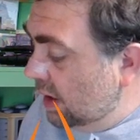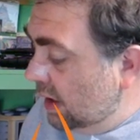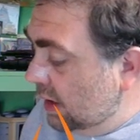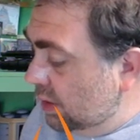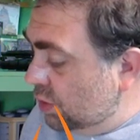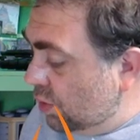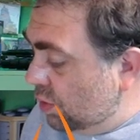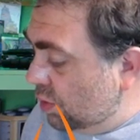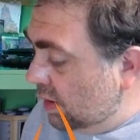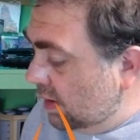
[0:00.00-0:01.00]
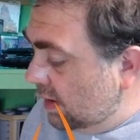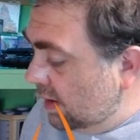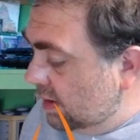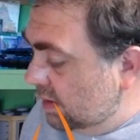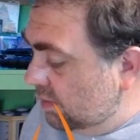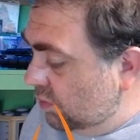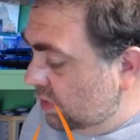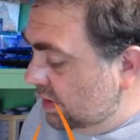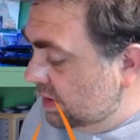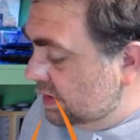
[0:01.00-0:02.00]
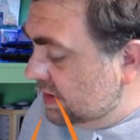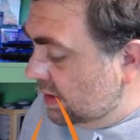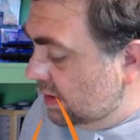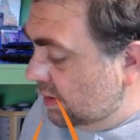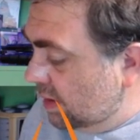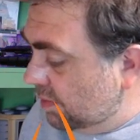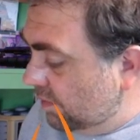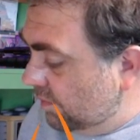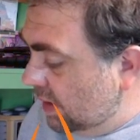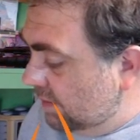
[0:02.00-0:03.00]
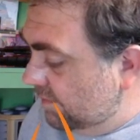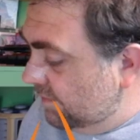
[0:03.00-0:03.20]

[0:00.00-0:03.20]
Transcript: In turn, align them with the nacelle upper frame,